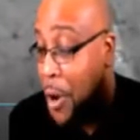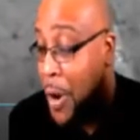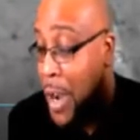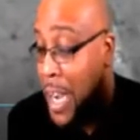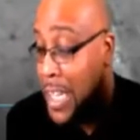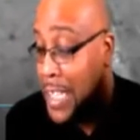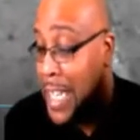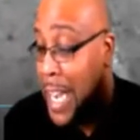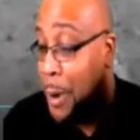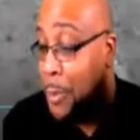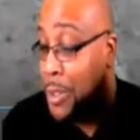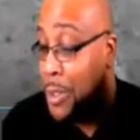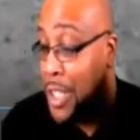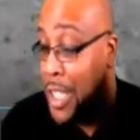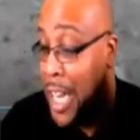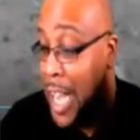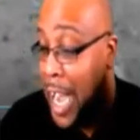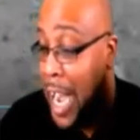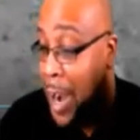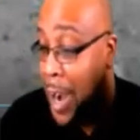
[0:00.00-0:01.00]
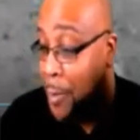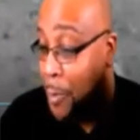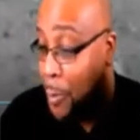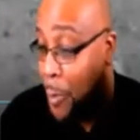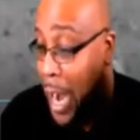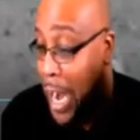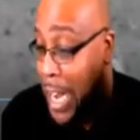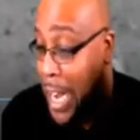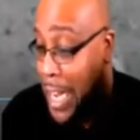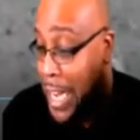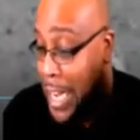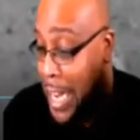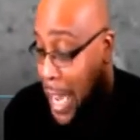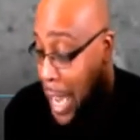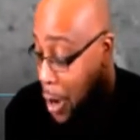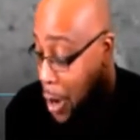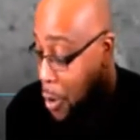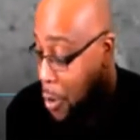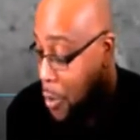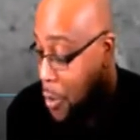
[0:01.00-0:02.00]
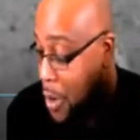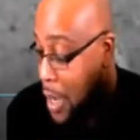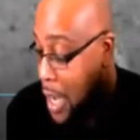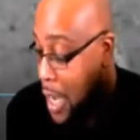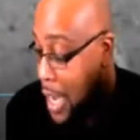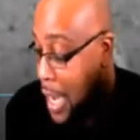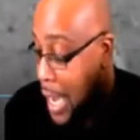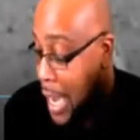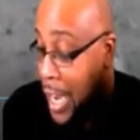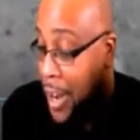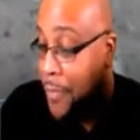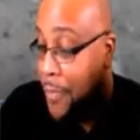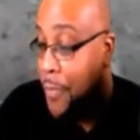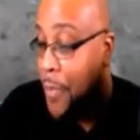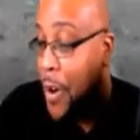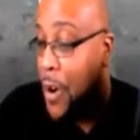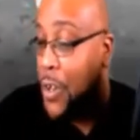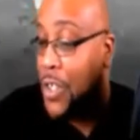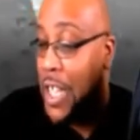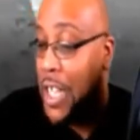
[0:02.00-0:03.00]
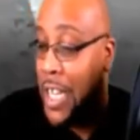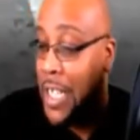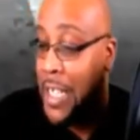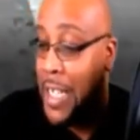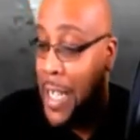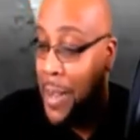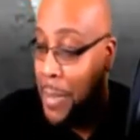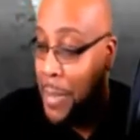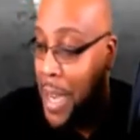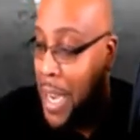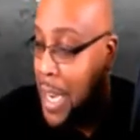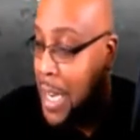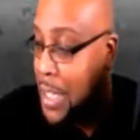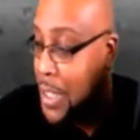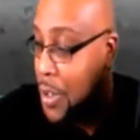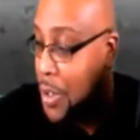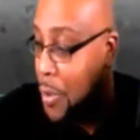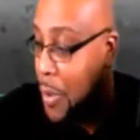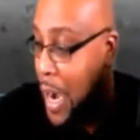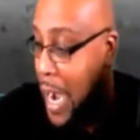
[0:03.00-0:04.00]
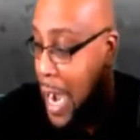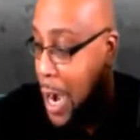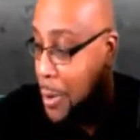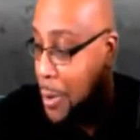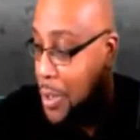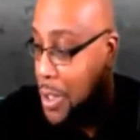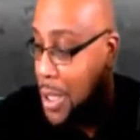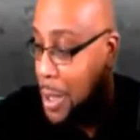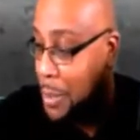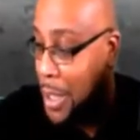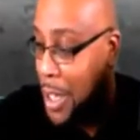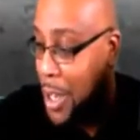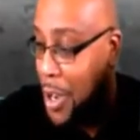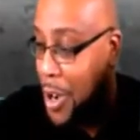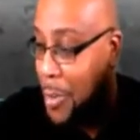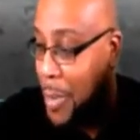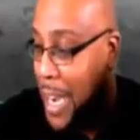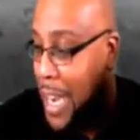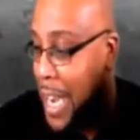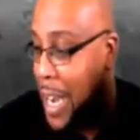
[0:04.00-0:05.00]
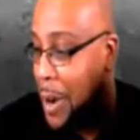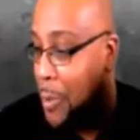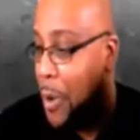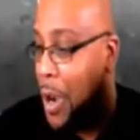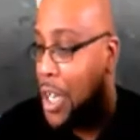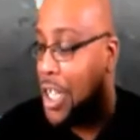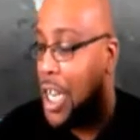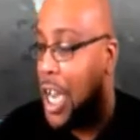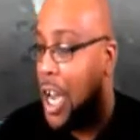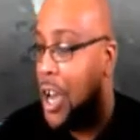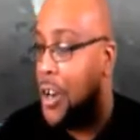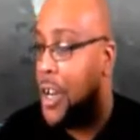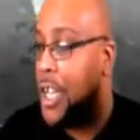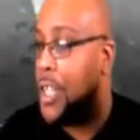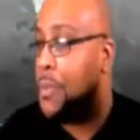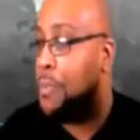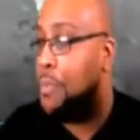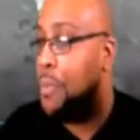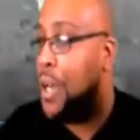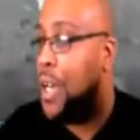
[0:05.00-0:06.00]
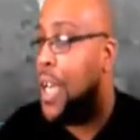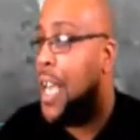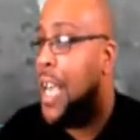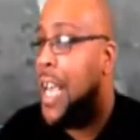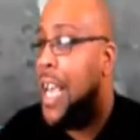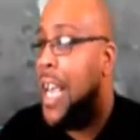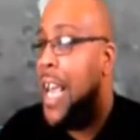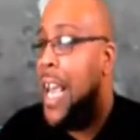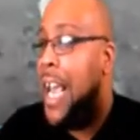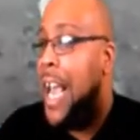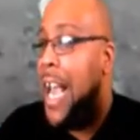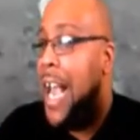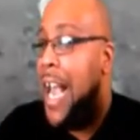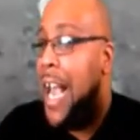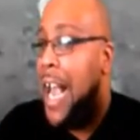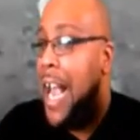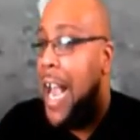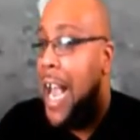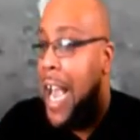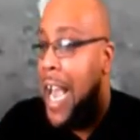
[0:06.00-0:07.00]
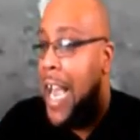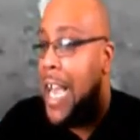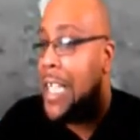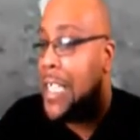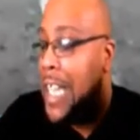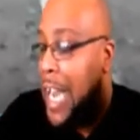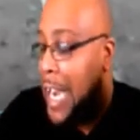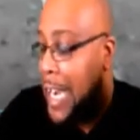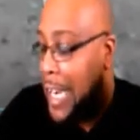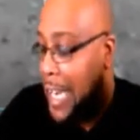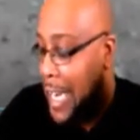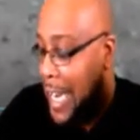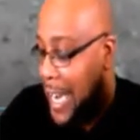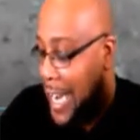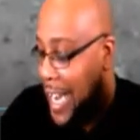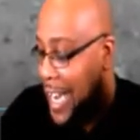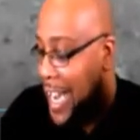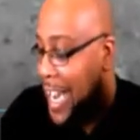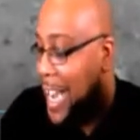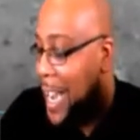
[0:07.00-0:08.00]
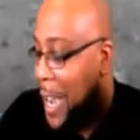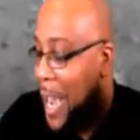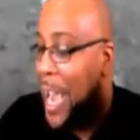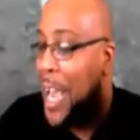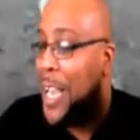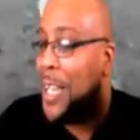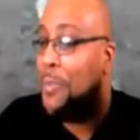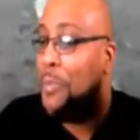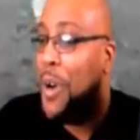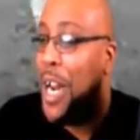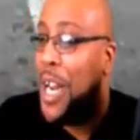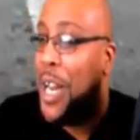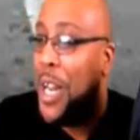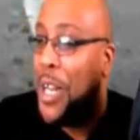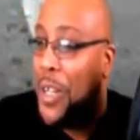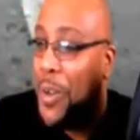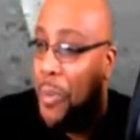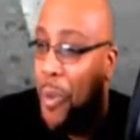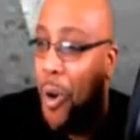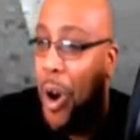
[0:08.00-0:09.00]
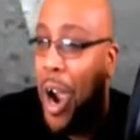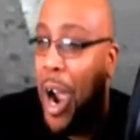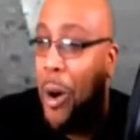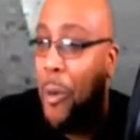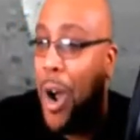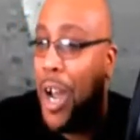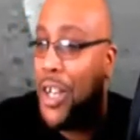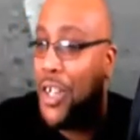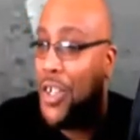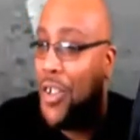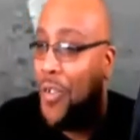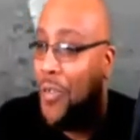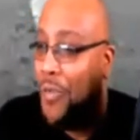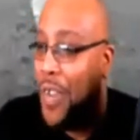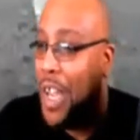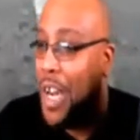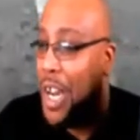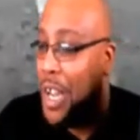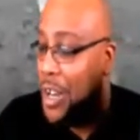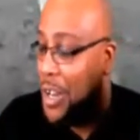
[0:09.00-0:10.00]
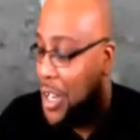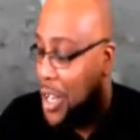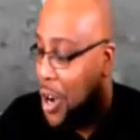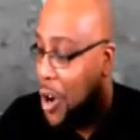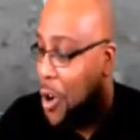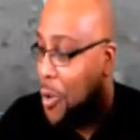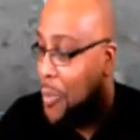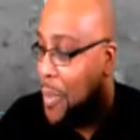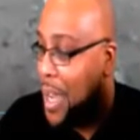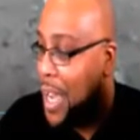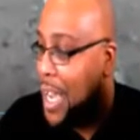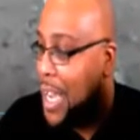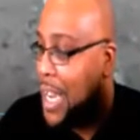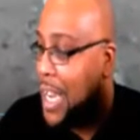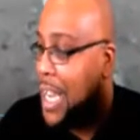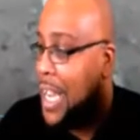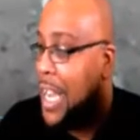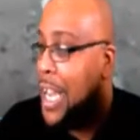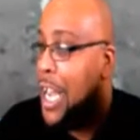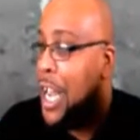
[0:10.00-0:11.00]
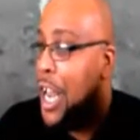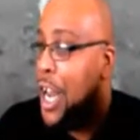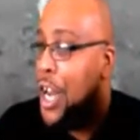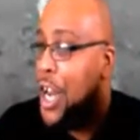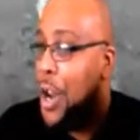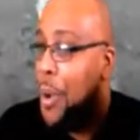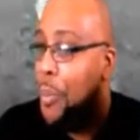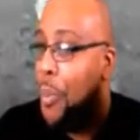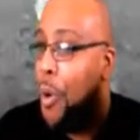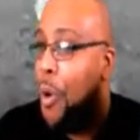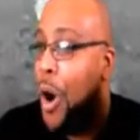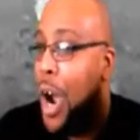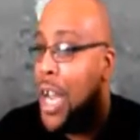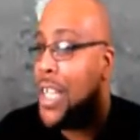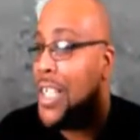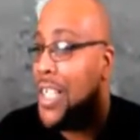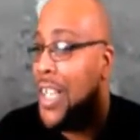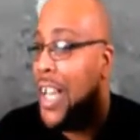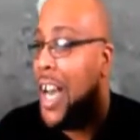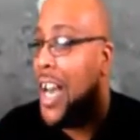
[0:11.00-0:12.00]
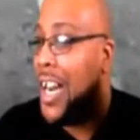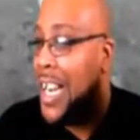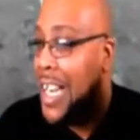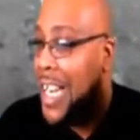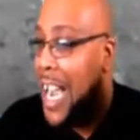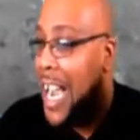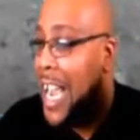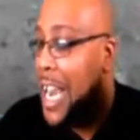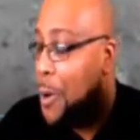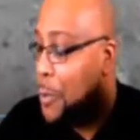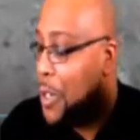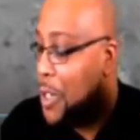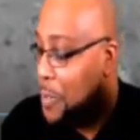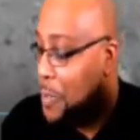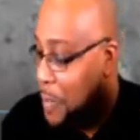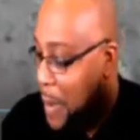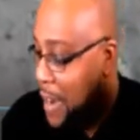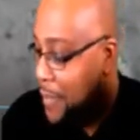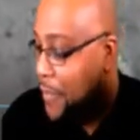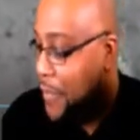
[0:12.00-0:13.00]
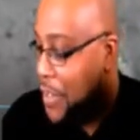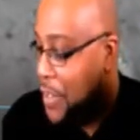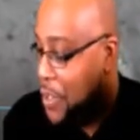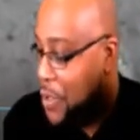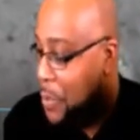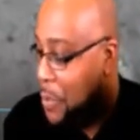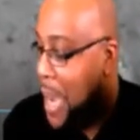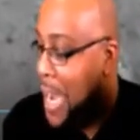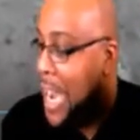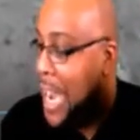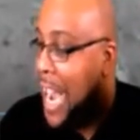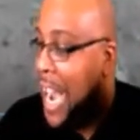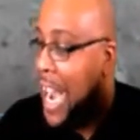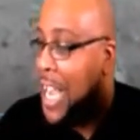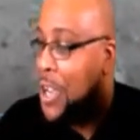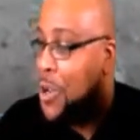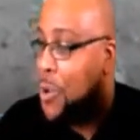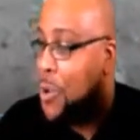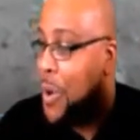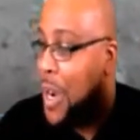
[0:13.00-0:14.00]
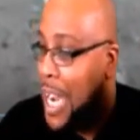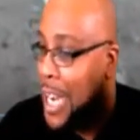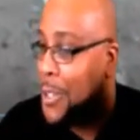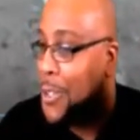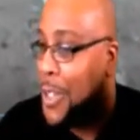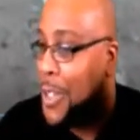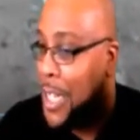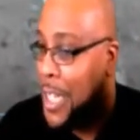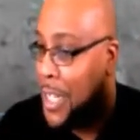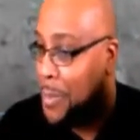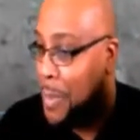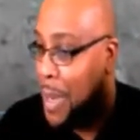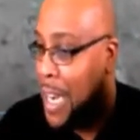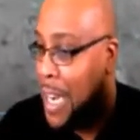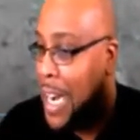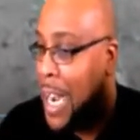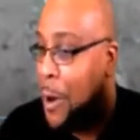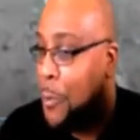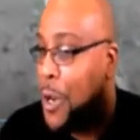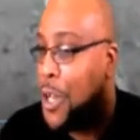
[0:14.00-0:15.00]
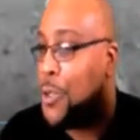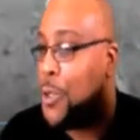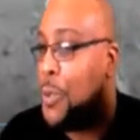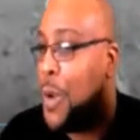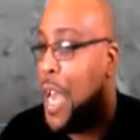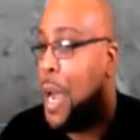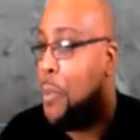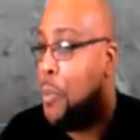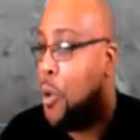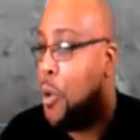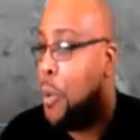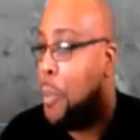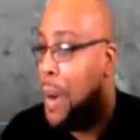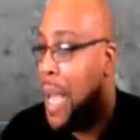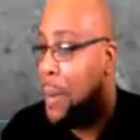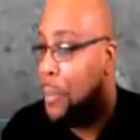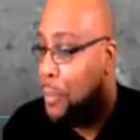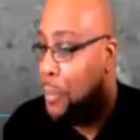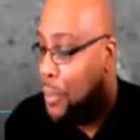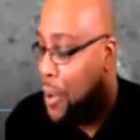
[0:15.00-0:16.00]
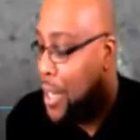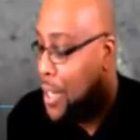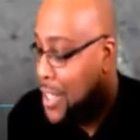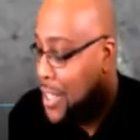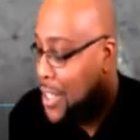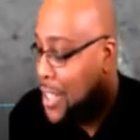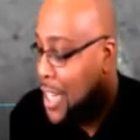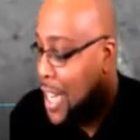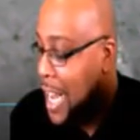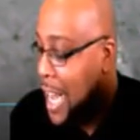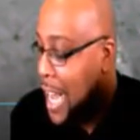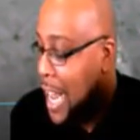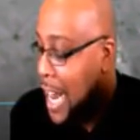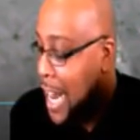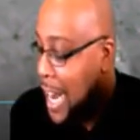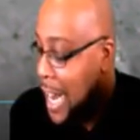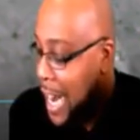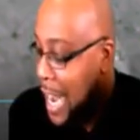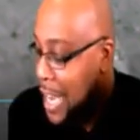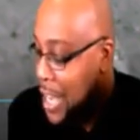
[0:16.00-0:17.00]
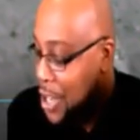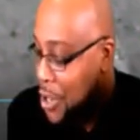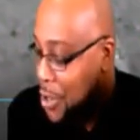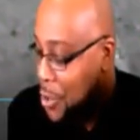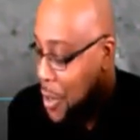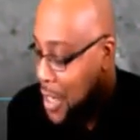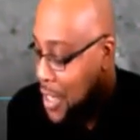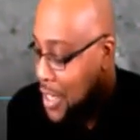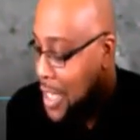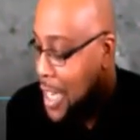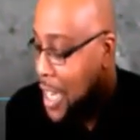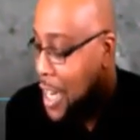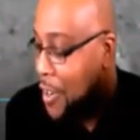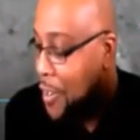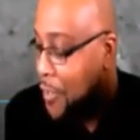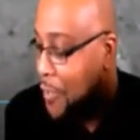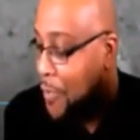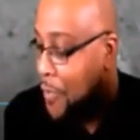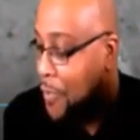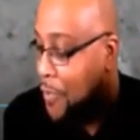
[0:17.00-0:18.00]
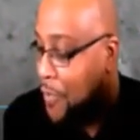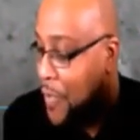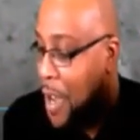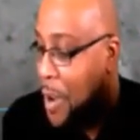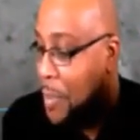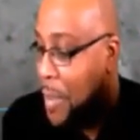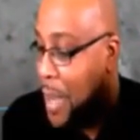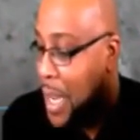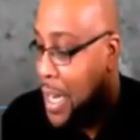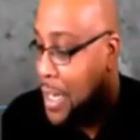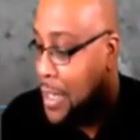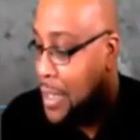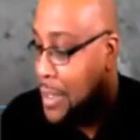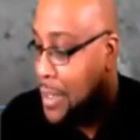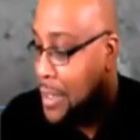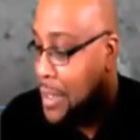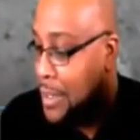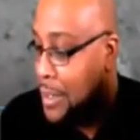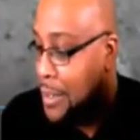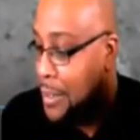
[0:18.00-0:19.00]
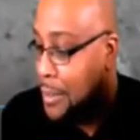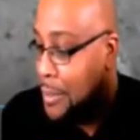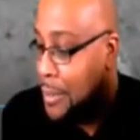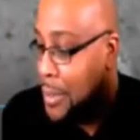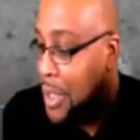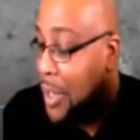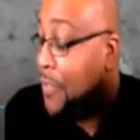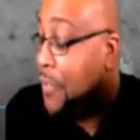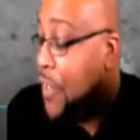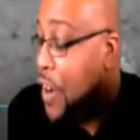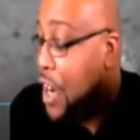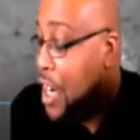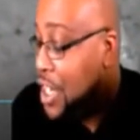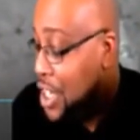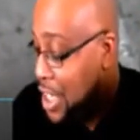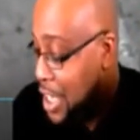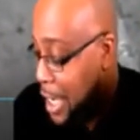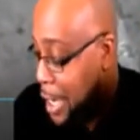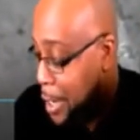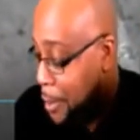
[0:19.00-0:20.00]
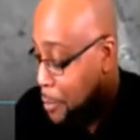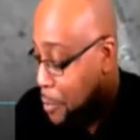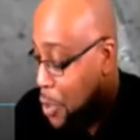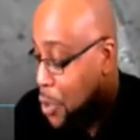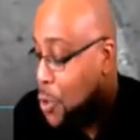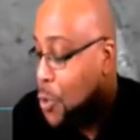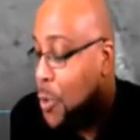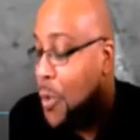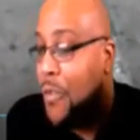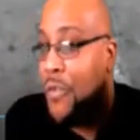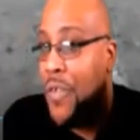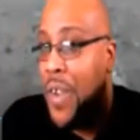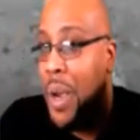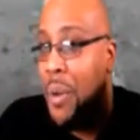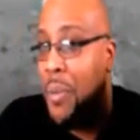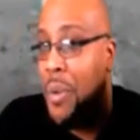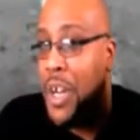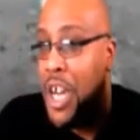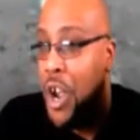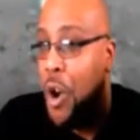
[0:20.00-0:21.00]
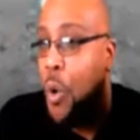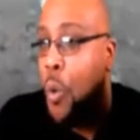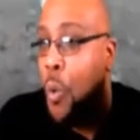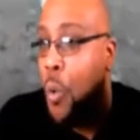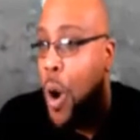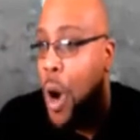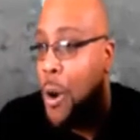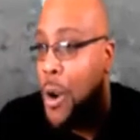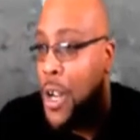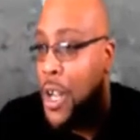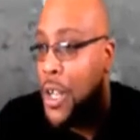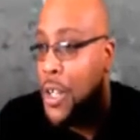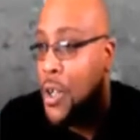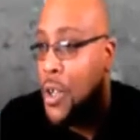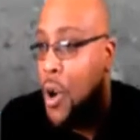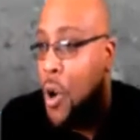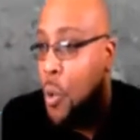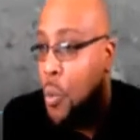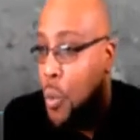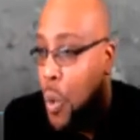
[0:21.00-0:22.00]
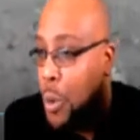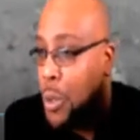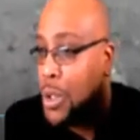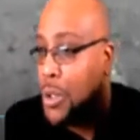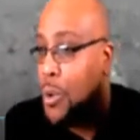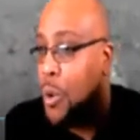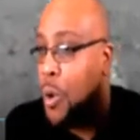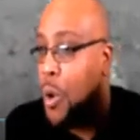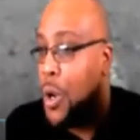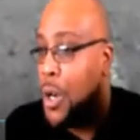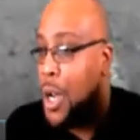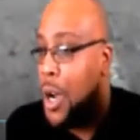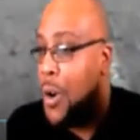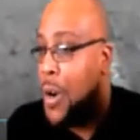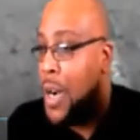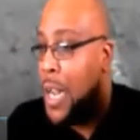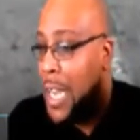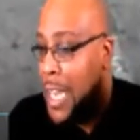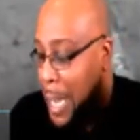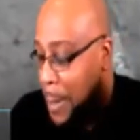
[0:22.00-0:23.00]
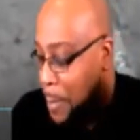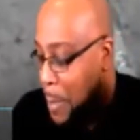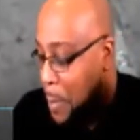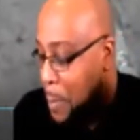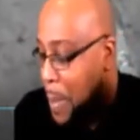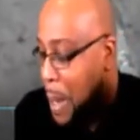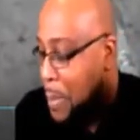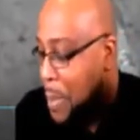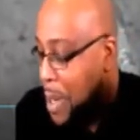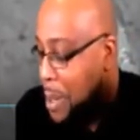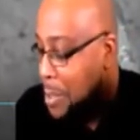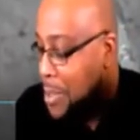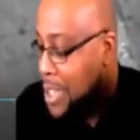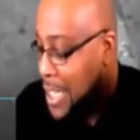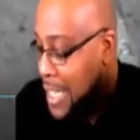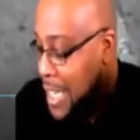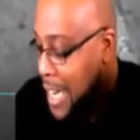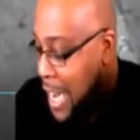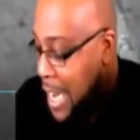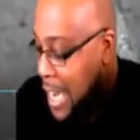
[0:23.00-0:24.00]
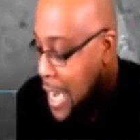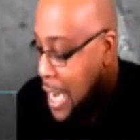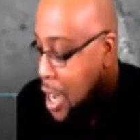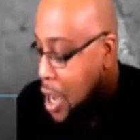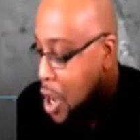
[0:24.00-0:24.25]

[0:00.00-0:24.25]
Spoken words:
as I was live right now. And at first I said, man, this over an hour or something long. I can't watch all this, but but the more I watch your video, man, the more I started gaining respect for you, man, how you handle this, man. I wish we had more black brothers like you instead of filming the fuck shit, but you were filming the awareness, what was going on, and keeping people up to date